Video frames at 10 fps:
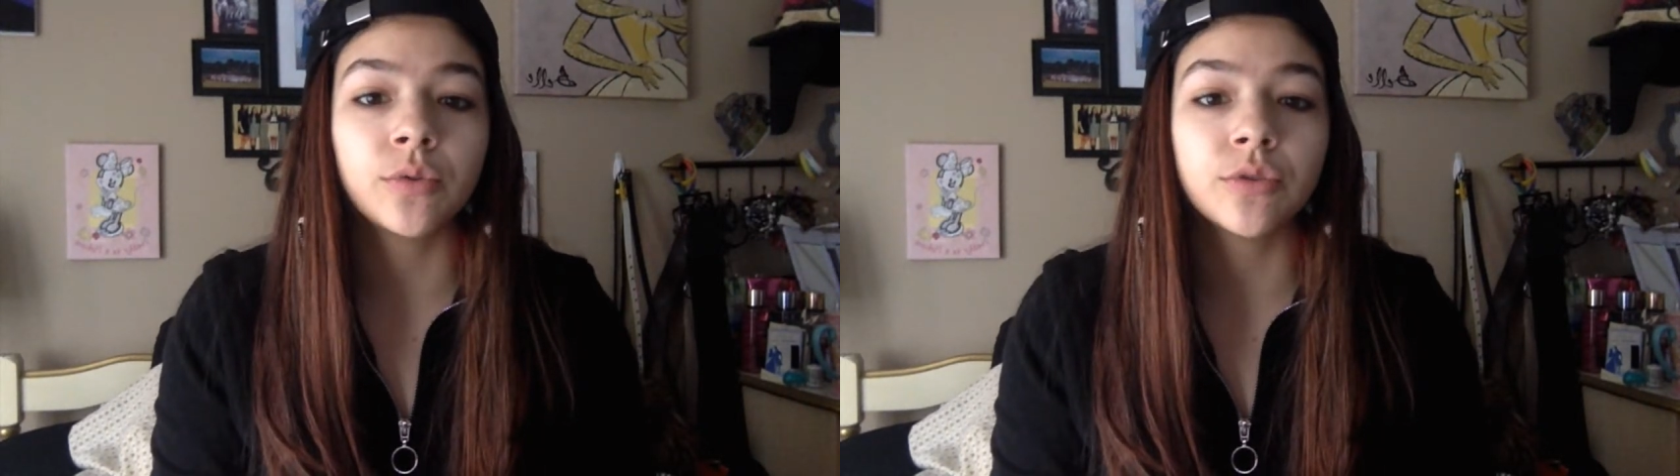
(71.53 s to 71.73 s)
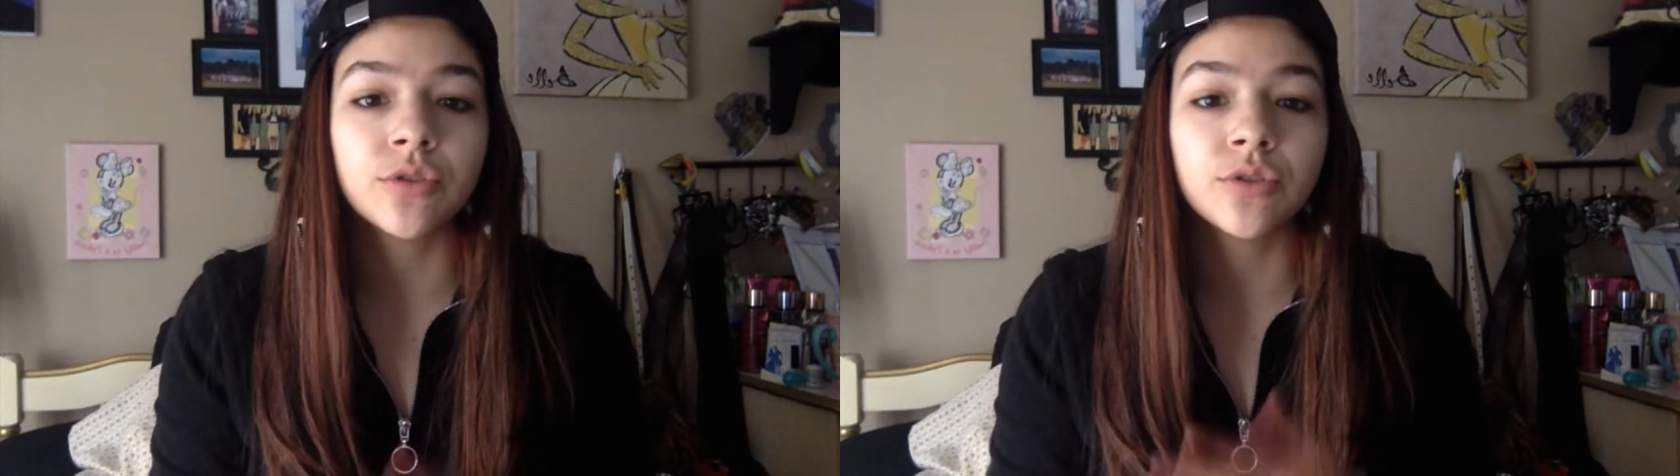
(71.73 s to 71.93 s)

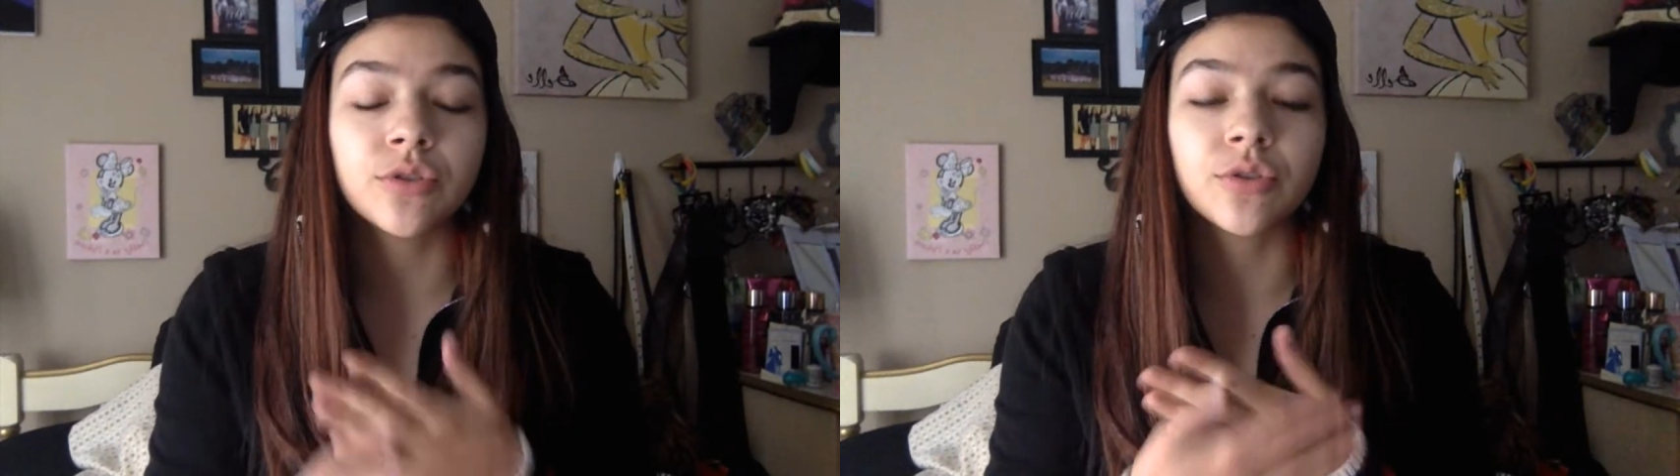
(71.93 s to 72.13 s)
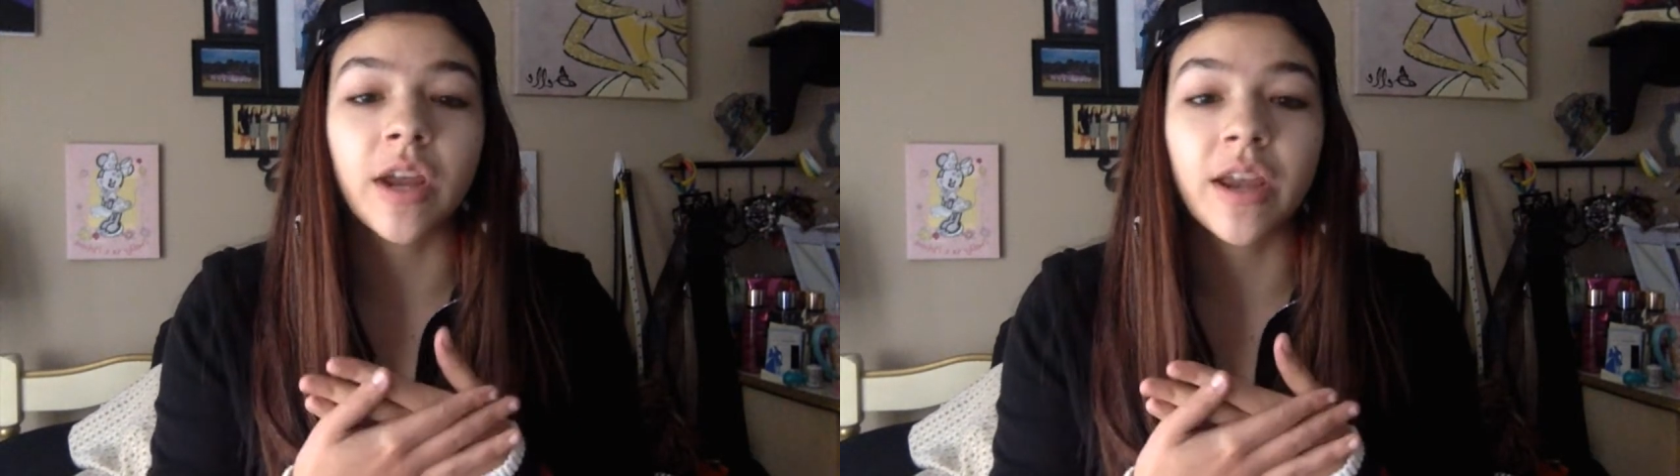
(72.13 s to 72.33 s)

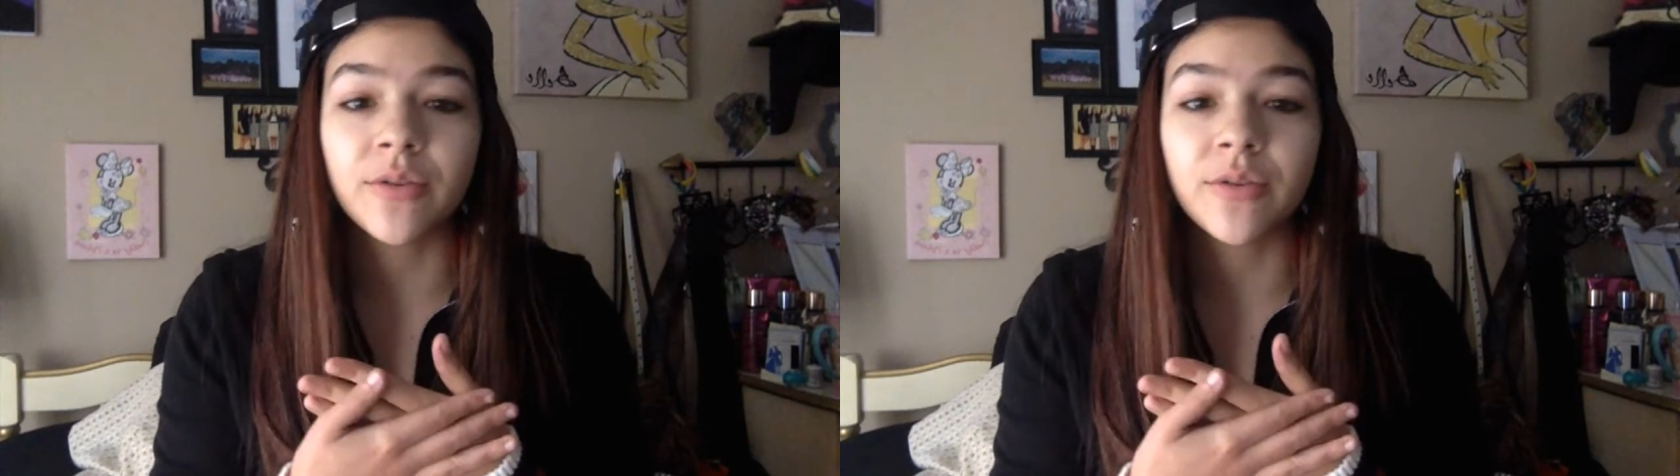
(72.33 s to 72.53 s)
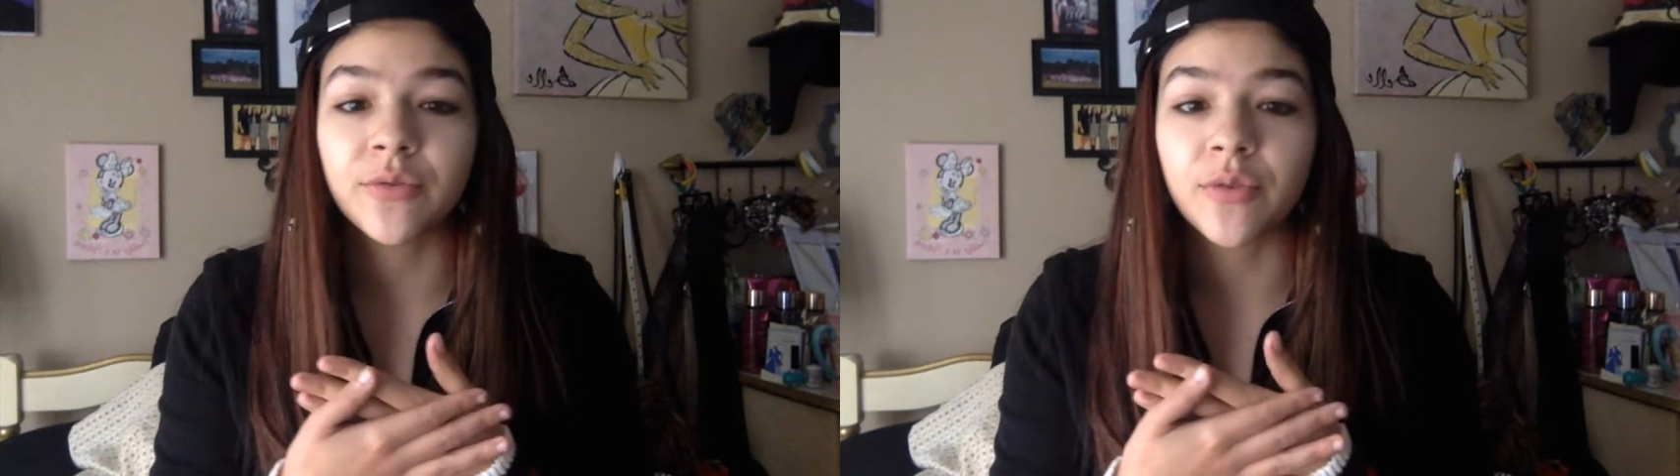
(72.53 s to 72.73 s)
straight